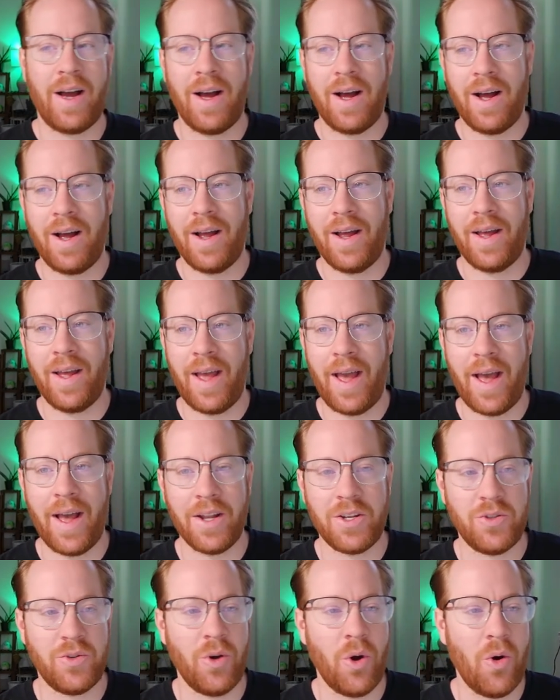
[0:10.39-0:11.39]
I
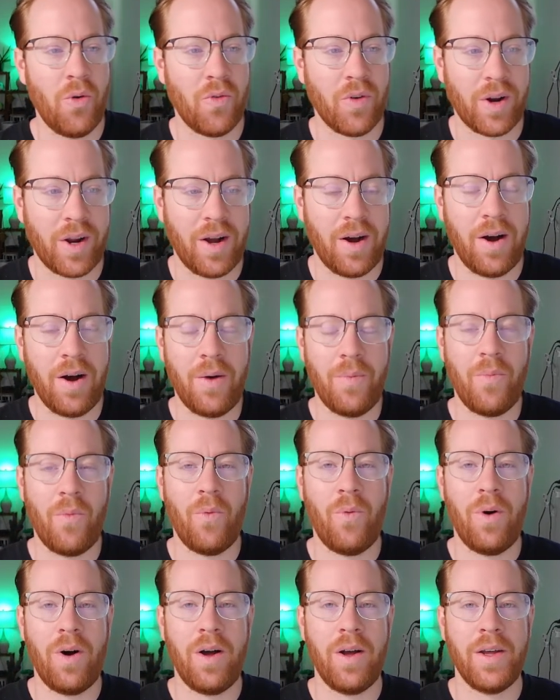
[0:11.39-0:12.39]
had to overcome
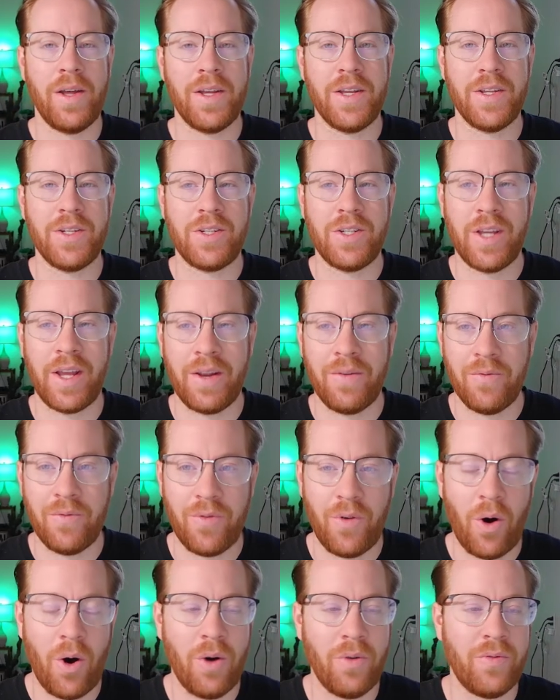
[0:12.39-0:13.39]
was
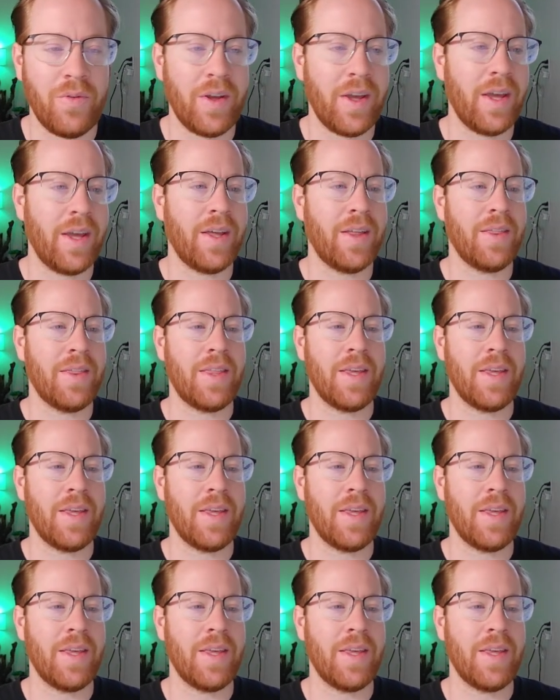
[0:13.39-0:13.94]
involving